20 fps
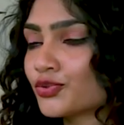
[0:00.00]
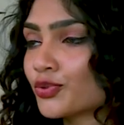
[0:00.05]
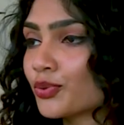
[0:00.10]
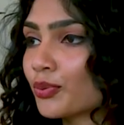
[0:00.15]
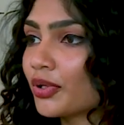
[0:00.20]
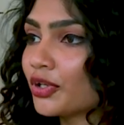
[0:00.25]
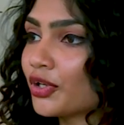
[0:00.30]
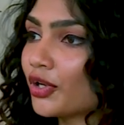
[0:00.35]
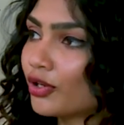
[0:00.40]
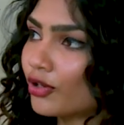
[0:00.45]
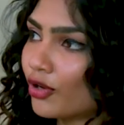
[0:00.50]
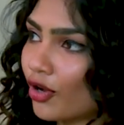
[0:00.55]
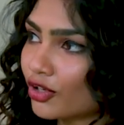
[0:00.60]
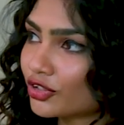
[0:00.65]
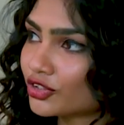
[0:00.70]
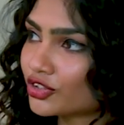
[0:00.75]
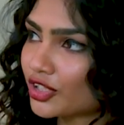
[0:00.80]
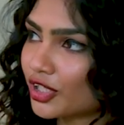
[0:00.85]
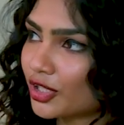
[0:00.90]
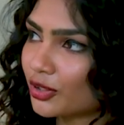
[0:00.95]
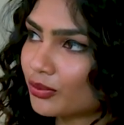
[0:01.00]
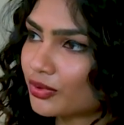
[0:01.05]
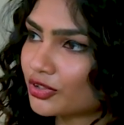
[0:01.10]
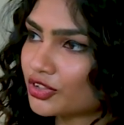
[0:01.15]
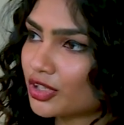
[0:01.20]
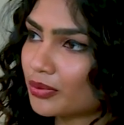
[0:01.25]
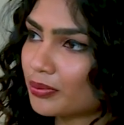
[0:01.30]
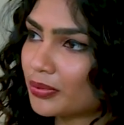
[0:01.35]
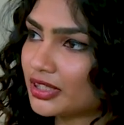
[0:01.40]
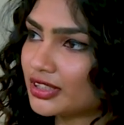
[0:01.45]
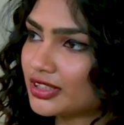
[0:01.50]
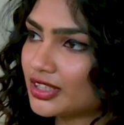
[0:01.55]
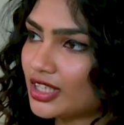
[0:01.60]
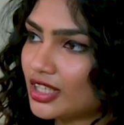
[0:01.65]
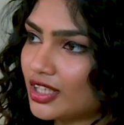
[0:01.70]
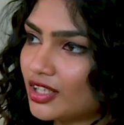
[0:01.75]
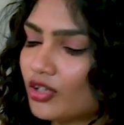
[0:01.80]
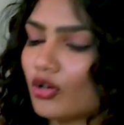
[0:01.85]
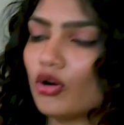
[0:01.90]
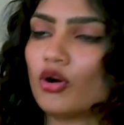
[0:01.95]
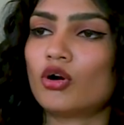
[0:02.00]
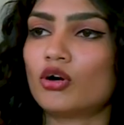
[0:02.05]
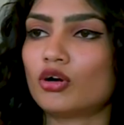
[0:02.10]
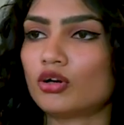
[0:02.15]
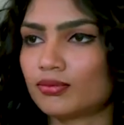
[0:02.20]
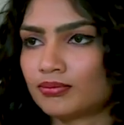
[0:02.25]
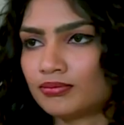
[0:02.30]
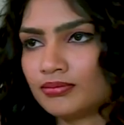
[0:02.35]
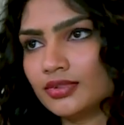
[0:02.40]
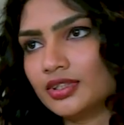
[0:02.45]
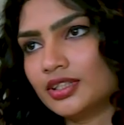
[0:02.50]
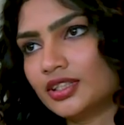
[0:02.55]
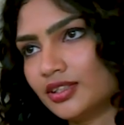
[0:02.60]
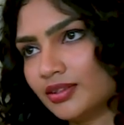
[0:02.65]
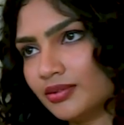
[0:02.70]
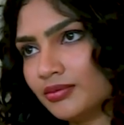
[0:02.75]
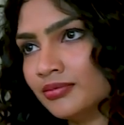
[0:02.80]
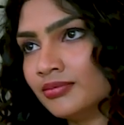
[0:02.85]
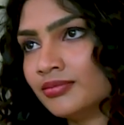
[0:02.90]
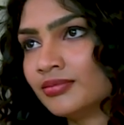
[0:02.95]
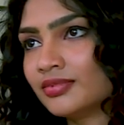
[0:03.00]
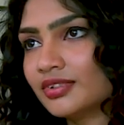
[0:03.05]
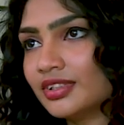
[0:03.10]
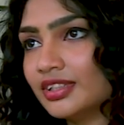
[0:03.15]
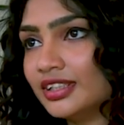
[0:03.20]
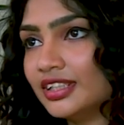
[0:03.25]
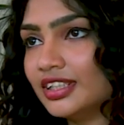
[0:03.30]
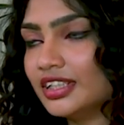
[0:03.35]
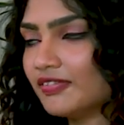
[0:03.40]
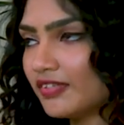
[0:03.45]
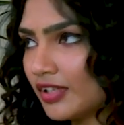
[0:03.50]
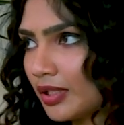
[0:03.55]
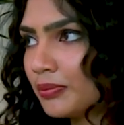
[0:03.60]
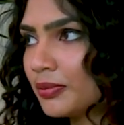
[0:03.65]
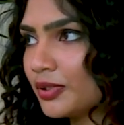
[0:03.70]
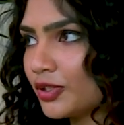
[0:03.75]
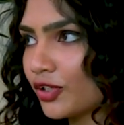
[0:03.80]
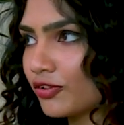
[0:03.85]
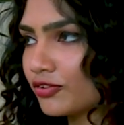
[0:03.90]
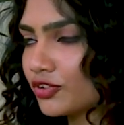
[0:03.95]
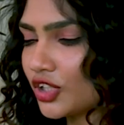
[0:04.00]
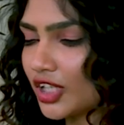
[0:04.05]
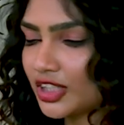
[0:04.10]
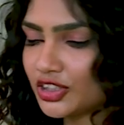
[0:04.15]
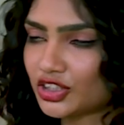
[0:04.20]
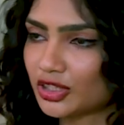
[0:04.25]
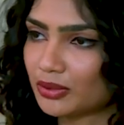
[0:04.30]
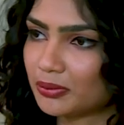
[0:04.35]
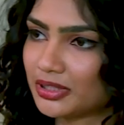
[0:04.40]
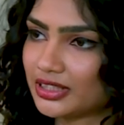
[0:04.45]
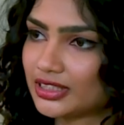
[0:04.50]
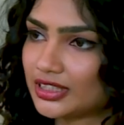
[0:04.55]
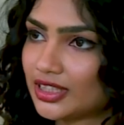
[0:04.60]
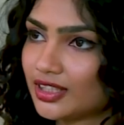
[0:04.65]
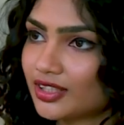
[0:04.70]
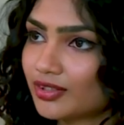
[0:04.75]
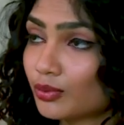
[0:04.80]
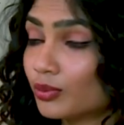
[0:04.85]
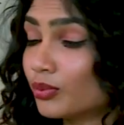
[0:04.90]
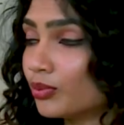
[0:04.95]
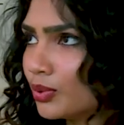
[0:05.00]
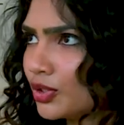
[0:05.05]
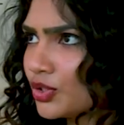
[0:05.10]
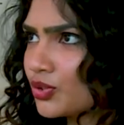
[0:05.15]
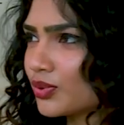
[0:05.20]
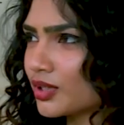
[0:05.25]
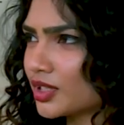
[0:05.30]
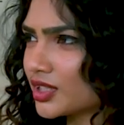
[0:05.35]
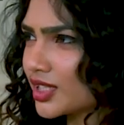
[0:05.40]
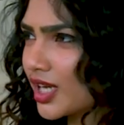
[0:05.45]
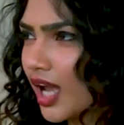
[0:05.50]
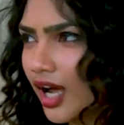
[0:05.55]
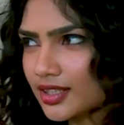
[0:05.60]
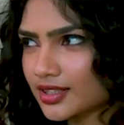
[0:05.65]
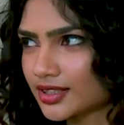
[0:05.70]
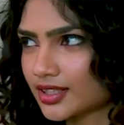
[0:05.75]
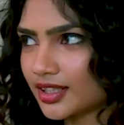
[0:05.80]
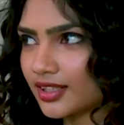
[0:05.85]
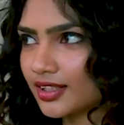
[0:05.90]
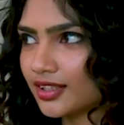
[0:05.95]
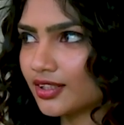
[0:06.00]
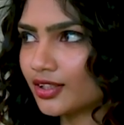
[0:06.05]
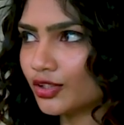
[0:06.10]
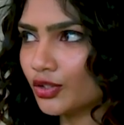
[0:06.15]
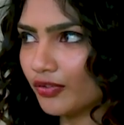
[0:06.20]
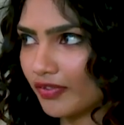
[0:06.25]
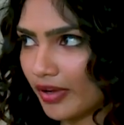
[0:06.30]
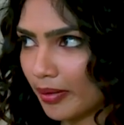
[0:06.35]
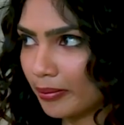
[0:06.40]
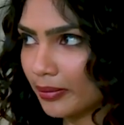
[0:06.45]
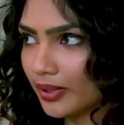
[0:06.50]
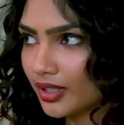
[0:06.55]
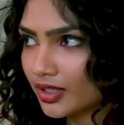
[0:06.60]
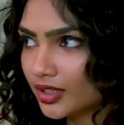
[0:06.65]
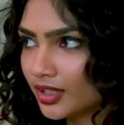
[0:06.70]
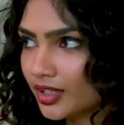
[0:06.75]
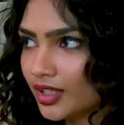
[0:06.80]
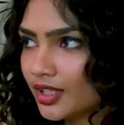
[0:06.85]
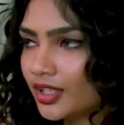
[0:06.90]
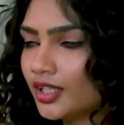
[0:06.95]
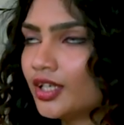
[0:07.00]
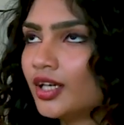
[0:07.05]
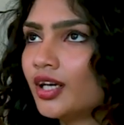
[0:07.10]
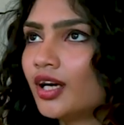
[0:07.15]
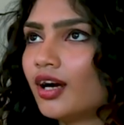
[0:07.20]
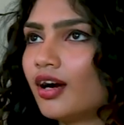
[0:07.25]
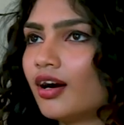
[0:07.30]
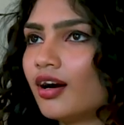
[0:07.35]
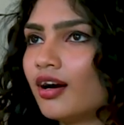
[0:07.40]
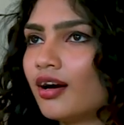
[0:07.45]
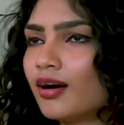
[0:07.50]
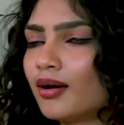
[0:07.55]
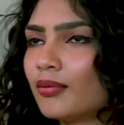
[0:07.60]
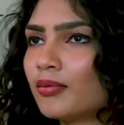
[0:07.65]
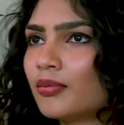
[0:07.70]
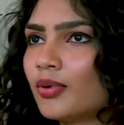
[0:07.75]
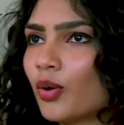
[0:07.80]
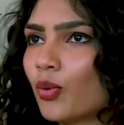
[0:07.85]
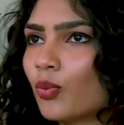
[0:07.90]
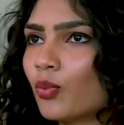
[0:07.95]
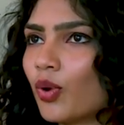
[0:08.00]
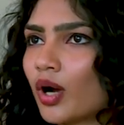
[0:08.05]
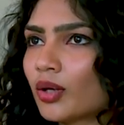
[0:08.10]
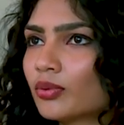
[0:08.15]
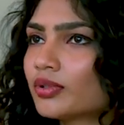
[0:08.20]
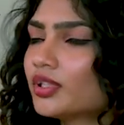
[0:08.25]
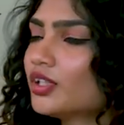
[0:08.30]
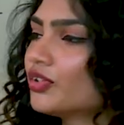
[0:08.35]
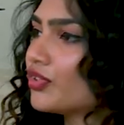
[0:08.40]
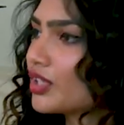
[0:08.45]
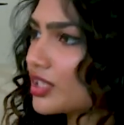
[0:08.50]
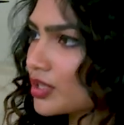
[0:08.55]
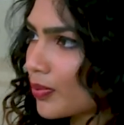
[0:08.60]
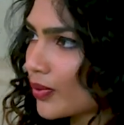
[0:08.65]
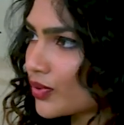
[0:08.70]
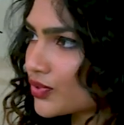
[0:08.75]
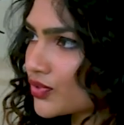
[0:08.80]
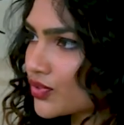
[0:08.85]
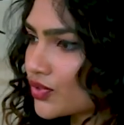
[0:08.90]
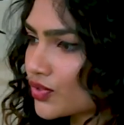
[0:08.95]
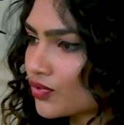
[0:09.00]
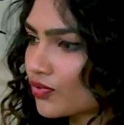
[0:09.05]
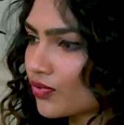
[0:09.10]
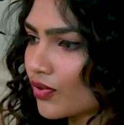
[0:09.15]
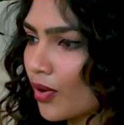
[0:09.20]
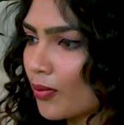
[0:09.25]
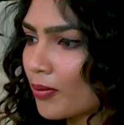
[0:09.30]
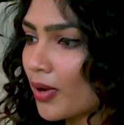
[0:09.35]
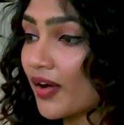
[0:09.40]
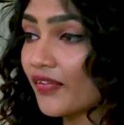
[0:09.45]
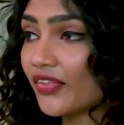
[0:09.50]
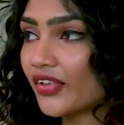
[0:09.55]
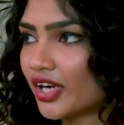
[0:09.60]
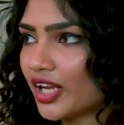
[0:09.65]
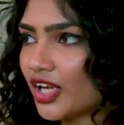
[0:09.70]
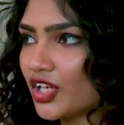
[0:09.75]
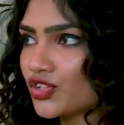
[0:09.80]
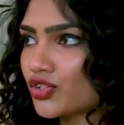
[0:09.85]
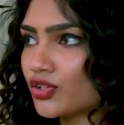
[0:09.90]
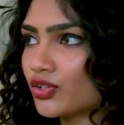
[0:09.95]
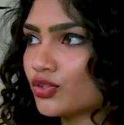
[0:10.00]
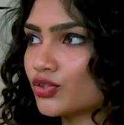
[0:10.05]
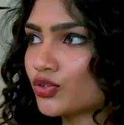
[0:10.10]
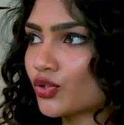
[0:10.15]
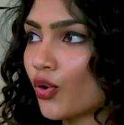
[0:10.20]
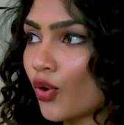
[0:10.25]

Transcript: so when you launched LinguaGPT or the development of ChatGPT, which was last year, November, what were the responses from other nations